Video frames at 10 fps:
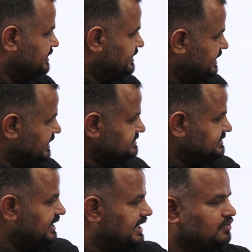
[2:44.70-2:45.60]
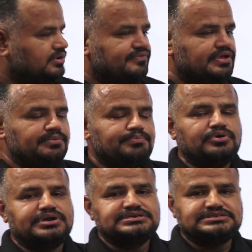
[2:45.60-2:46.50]
ds and algorithm is the
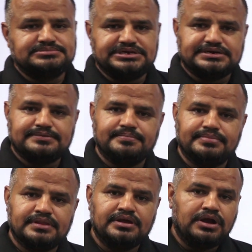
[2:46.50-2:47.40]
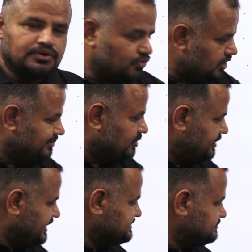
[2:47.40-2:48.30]
important subject talking
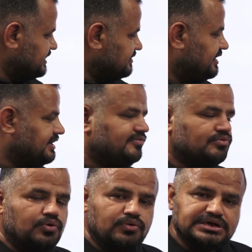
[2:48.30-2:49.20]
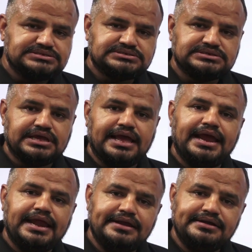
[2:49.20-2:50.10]
about next subject that is os
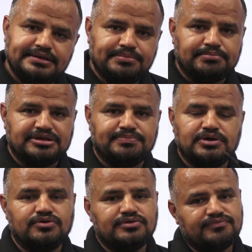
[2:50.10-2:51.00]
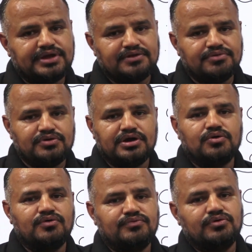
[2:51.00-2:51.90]
and dbms because whenever you are
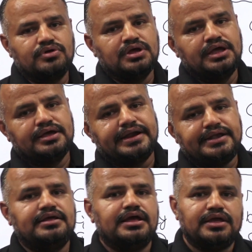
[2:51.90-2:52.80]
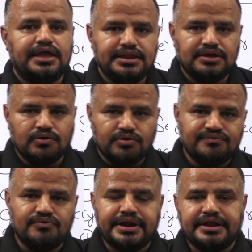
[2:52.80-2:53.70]
go for writing any code
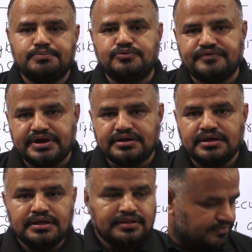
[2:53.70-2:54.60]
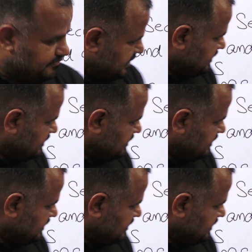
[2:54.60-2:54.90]
for any project we